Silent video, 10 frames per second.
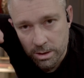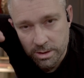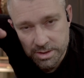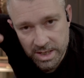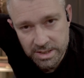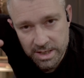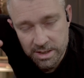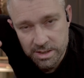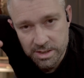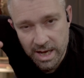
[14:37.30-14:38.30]
The
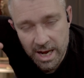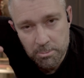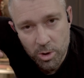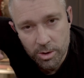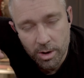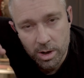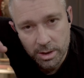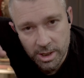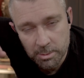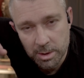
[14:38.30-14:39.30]
details of scan mode are a
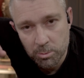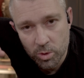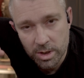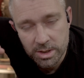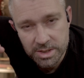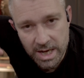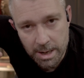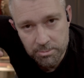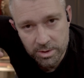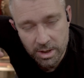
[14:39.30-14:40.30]
little bit more in
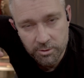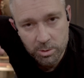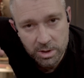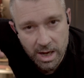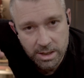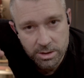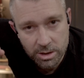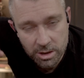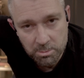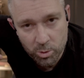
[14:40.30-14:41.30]
depth. If you would like to
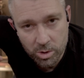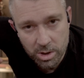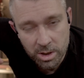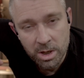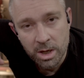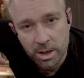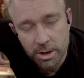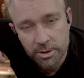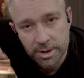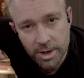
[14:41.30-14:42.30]
learn more, go to
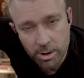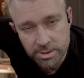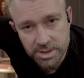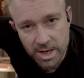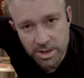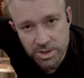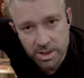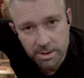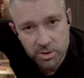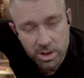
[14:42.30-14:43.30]
the notes
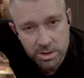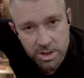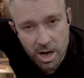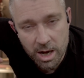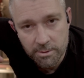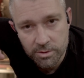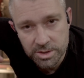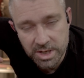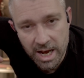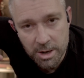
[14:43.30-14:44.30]
section of the Cartographer
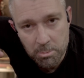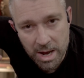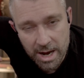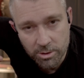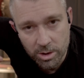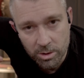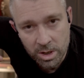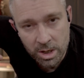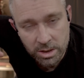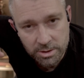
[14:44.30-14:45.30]
scan macro
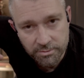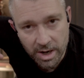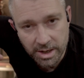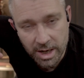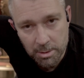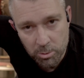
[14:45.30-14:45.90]
to find out